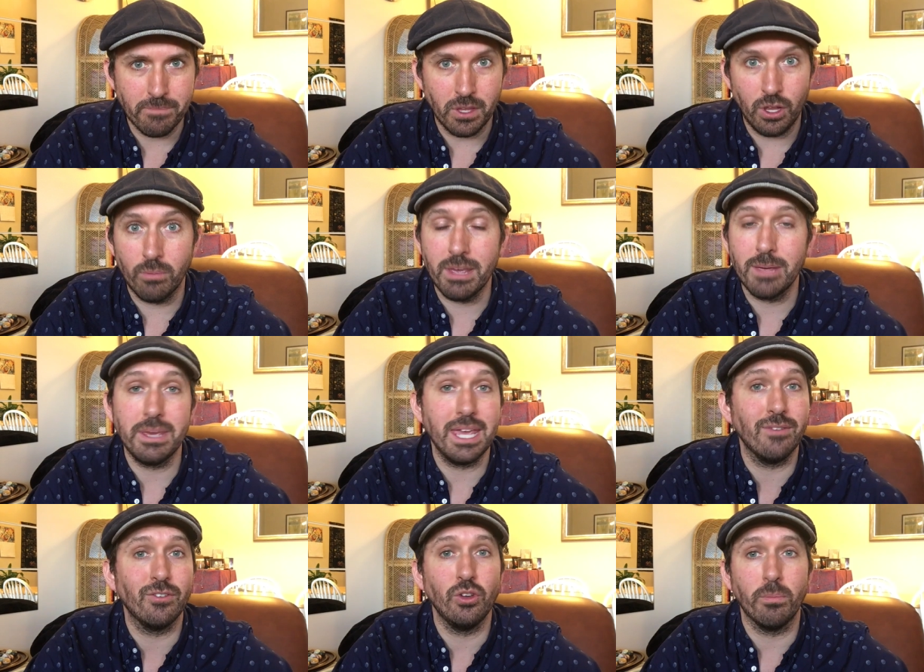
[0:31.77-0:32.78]
maybe
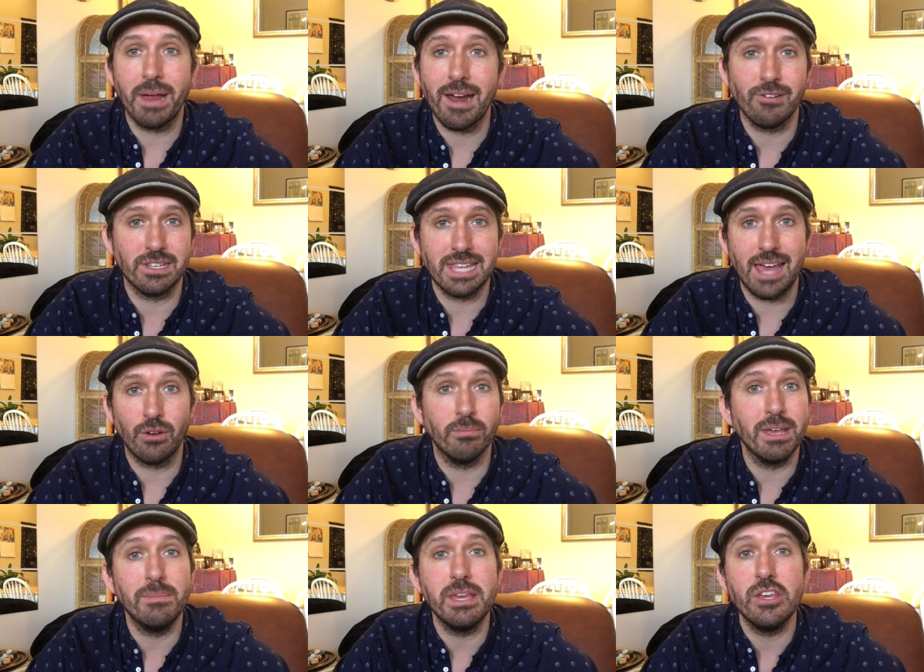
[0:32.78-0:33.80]
even your parents had, or
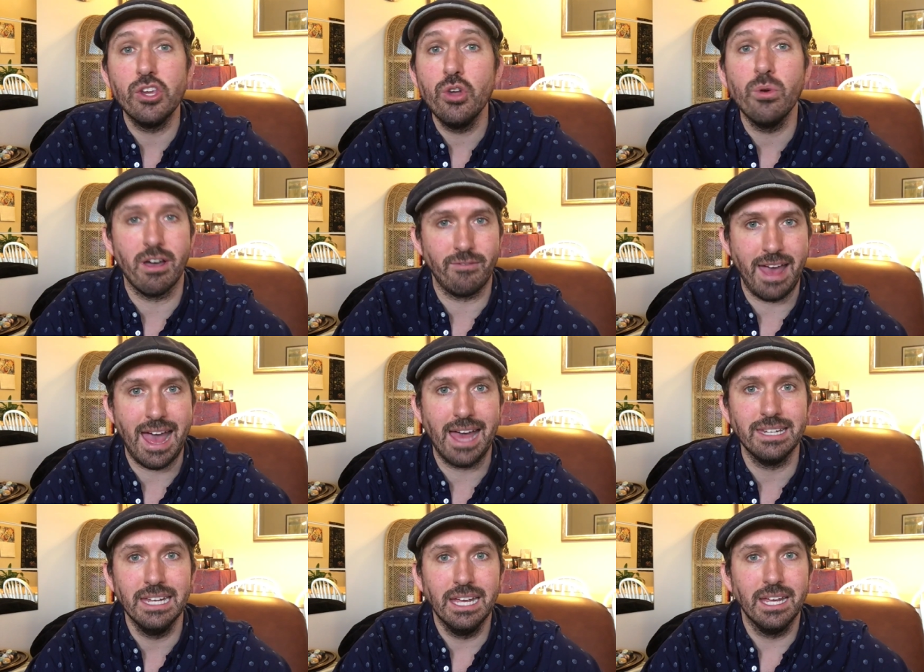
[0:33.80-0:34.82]
maybe you have
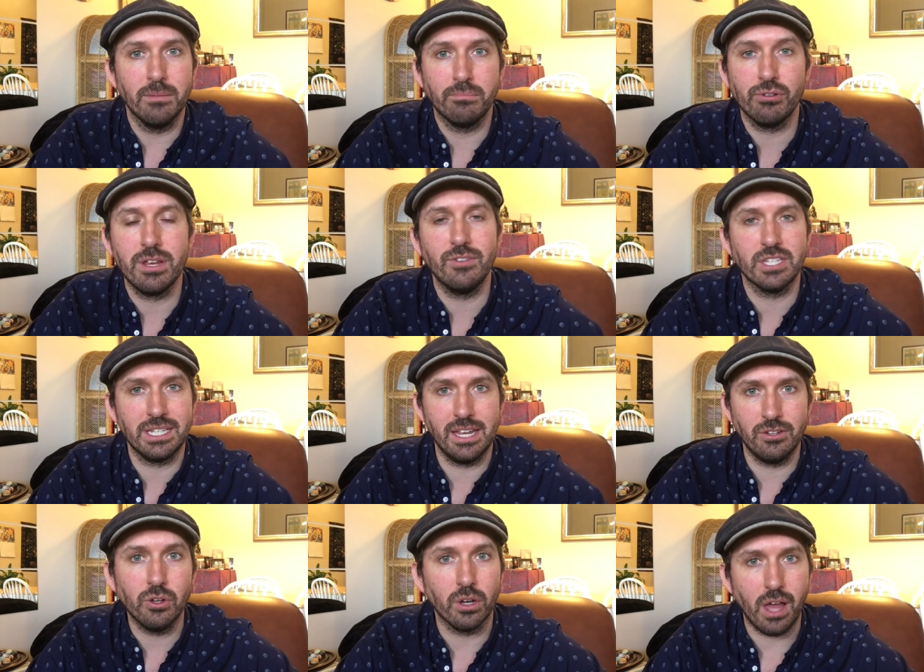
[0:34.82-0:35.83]
had previously
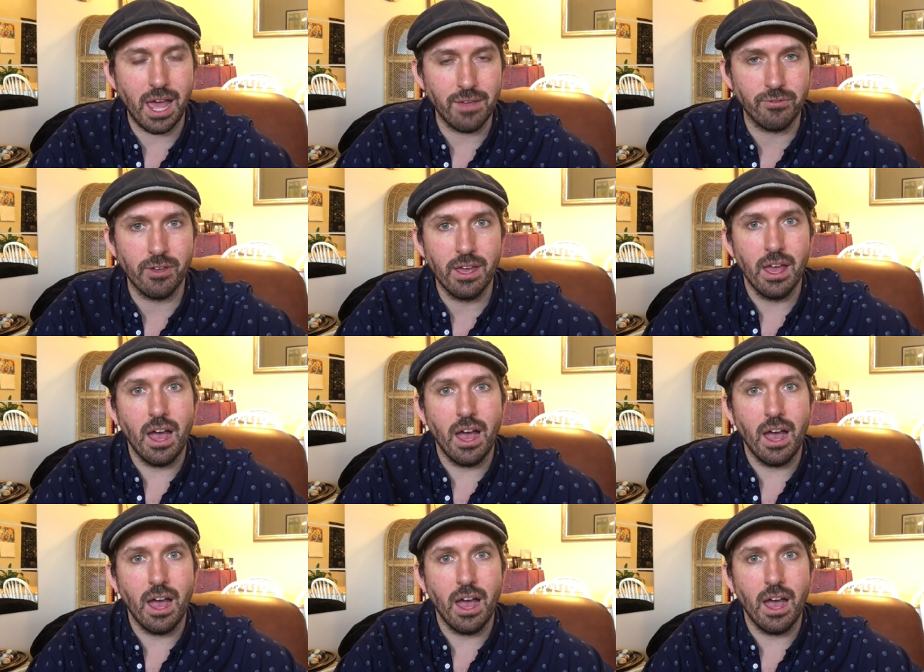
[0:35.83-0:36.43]
in your life.